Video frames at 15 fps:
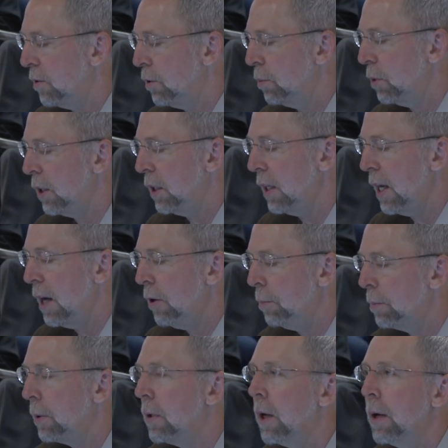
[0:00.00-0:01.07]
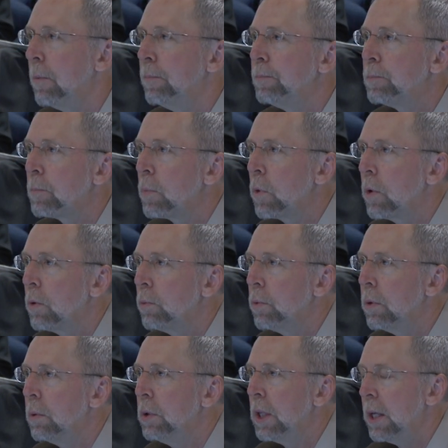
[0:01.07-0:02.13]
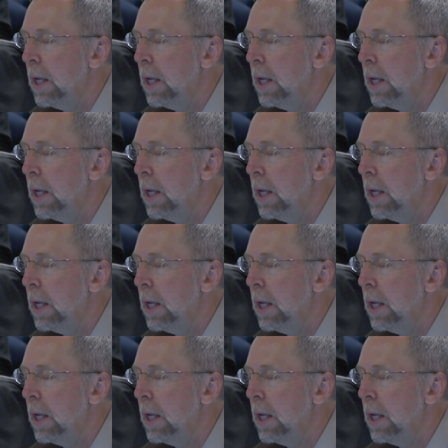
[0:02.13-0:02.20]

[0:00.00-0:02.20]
to really help, um, really,